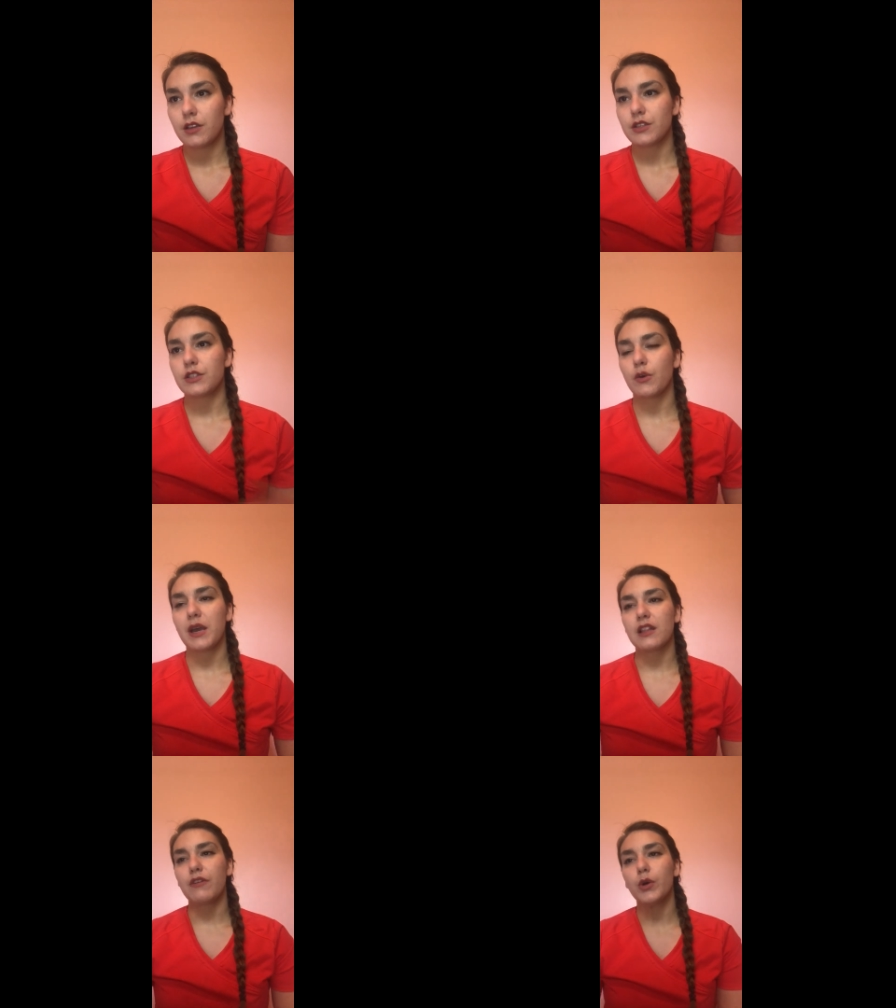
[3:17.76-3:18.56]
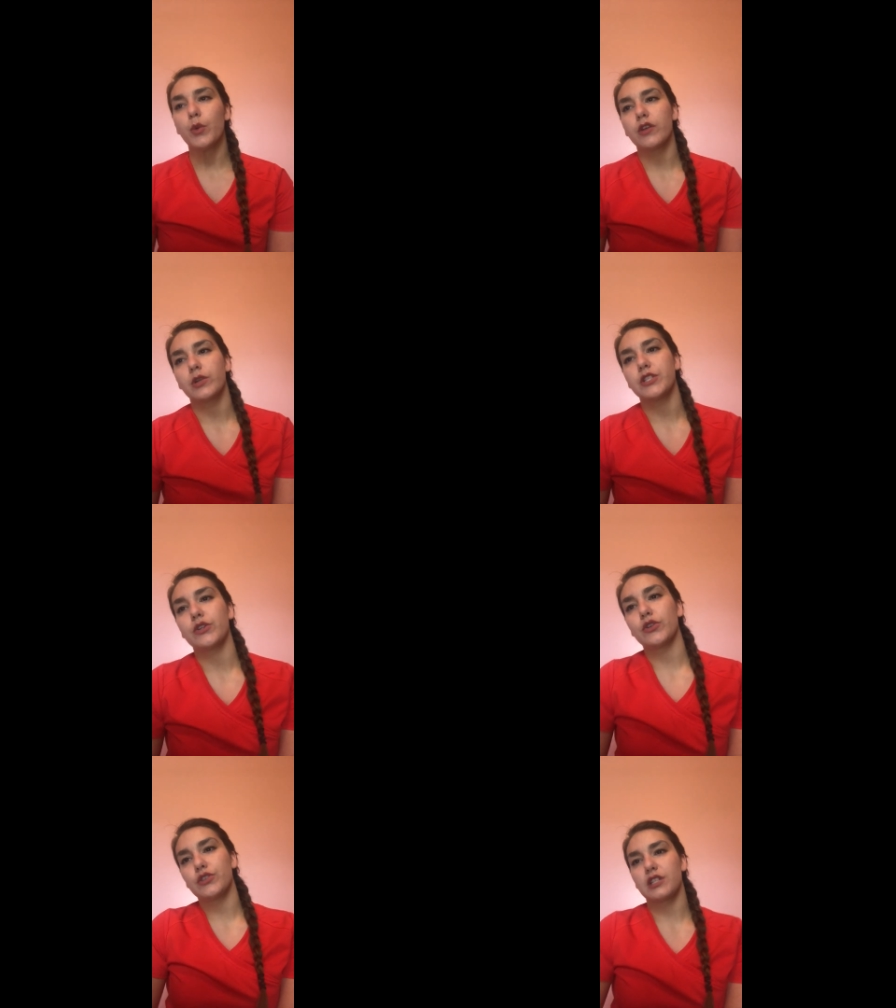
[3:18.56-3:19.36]
So my level 1
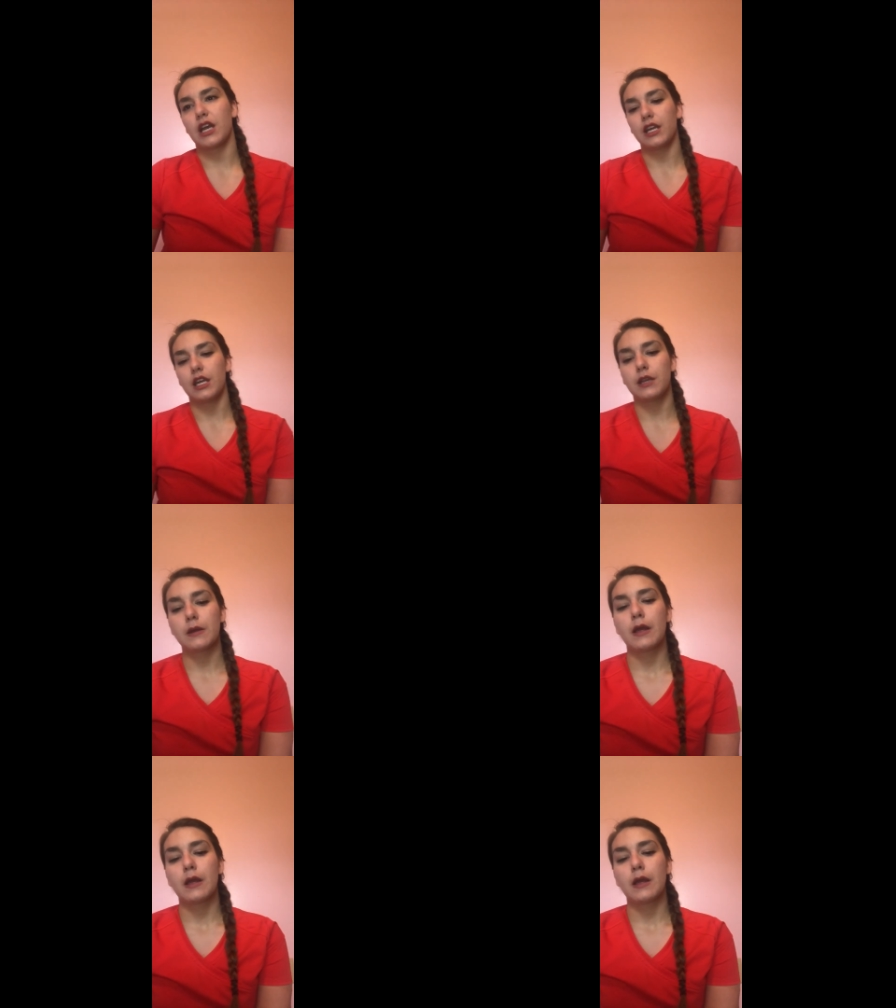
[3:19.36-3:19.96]
research study